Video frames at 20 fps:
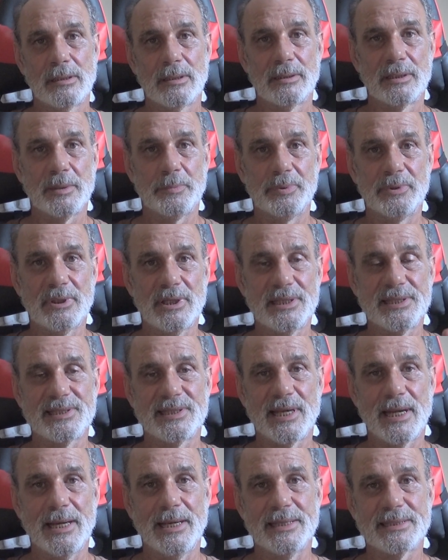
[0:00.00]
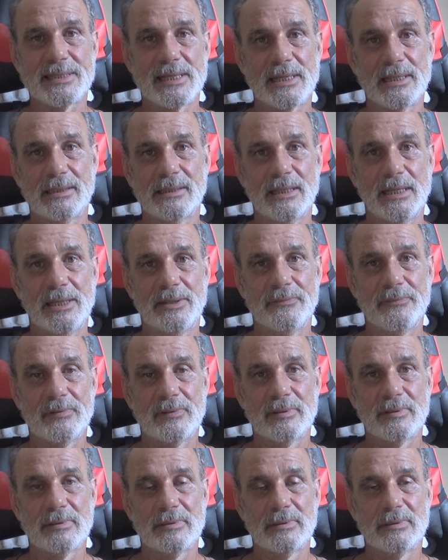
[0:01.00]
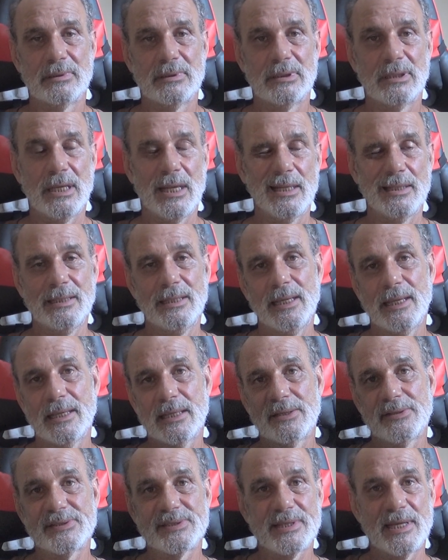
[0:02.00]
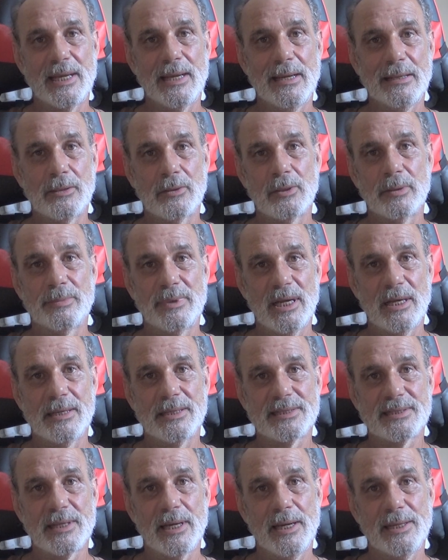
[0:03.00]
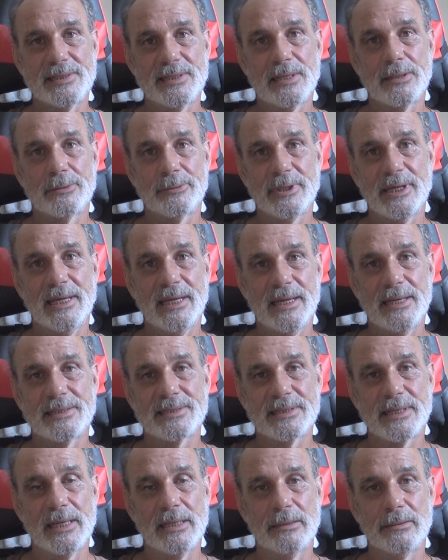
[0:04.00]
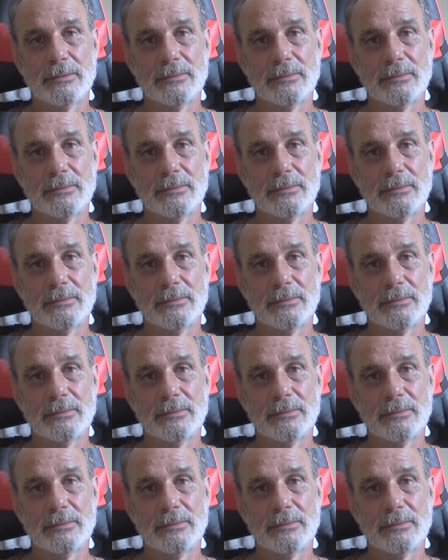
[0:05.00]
the plus sign is on the left and the negative sign or minus sign is on the right hand side.